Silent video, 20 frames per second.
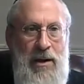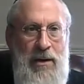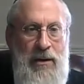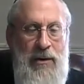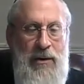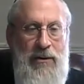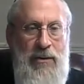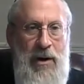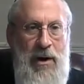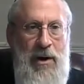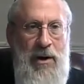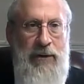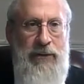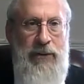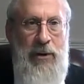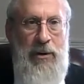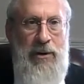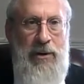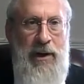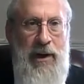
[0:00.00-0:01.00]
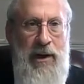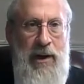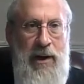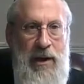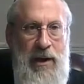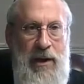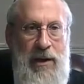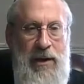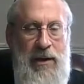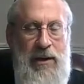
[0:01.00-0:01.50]
the Gra is holding
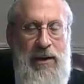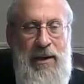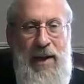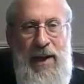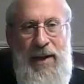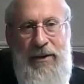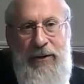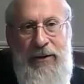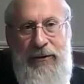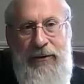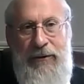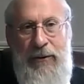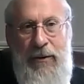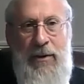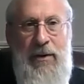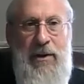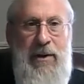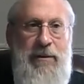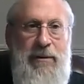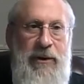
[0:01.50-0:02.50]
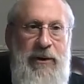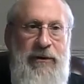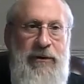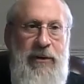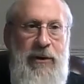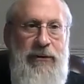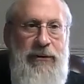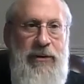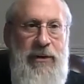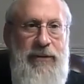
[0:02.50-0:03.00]
like the Sfor of the Beis
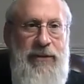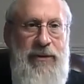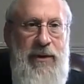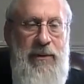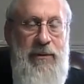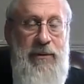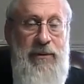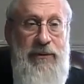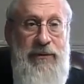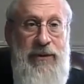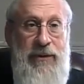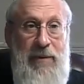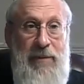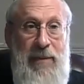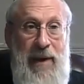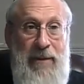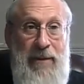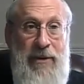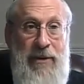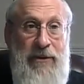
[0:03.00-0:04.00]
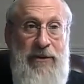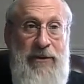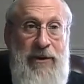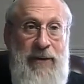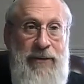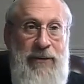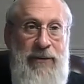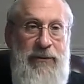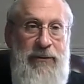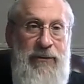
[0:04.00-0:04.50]
Yosef that said maybe there's a
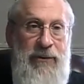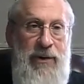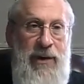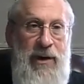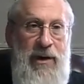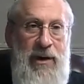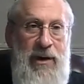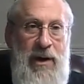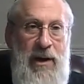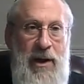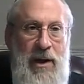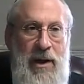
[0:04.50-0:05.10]
difference between